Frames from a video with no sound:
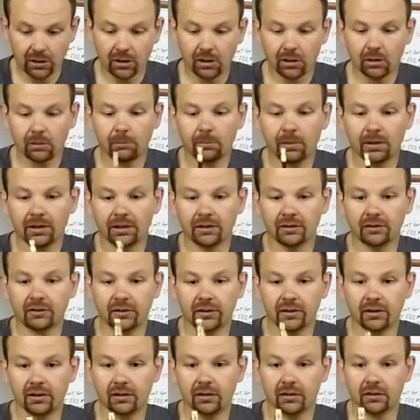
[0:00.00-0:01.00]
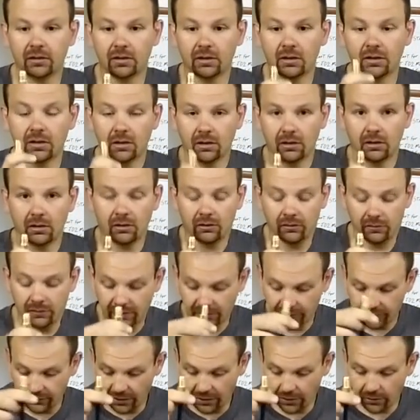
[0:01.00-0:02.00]
But this
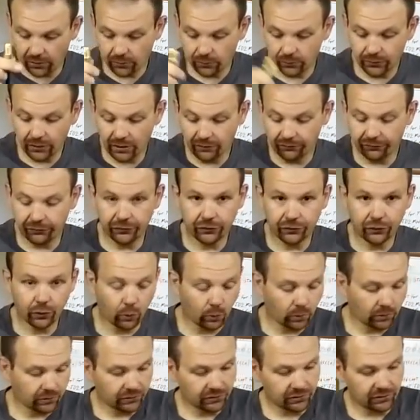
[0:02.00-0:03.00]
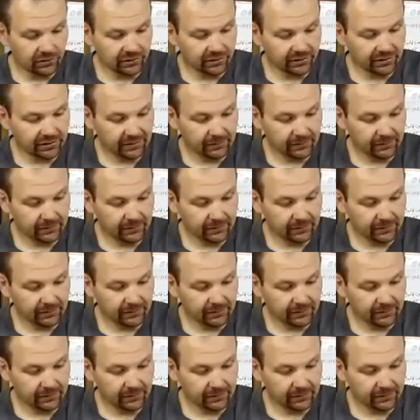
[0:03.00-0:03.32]
hose off the torch lead